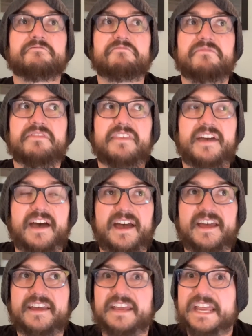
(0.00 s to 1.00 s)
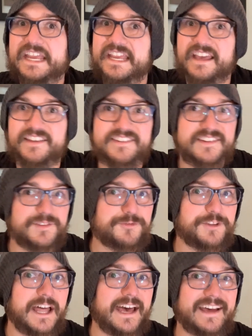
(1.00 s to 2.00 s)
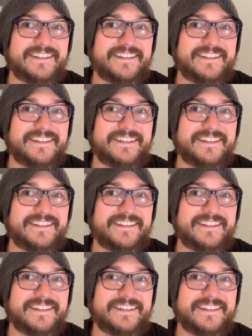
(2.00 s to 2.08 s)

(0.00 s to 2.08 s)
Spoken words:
I guess it's flat.